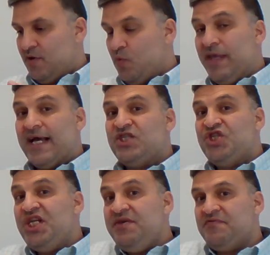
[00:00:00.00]
we
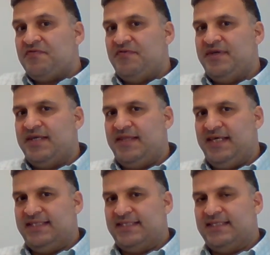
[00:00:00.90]
achieve
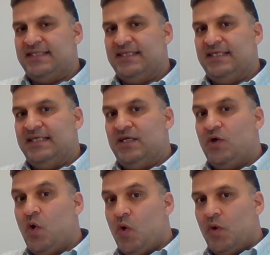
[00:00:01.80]
this
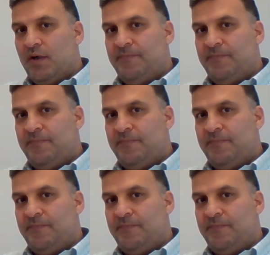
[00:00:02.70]
goal,